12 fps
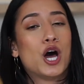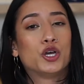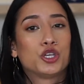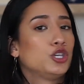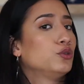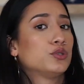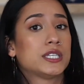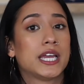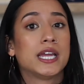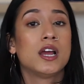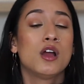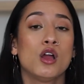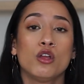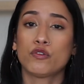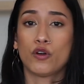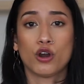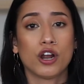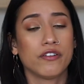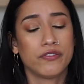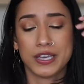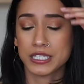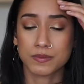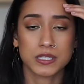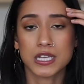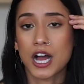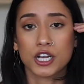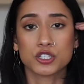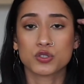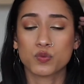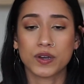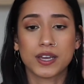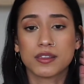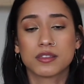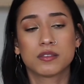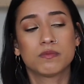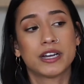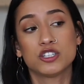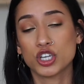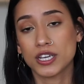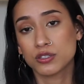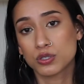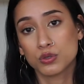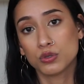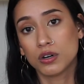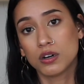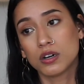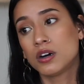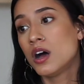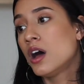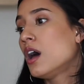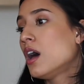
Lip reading: I'll use it for a face massage with my jade tool.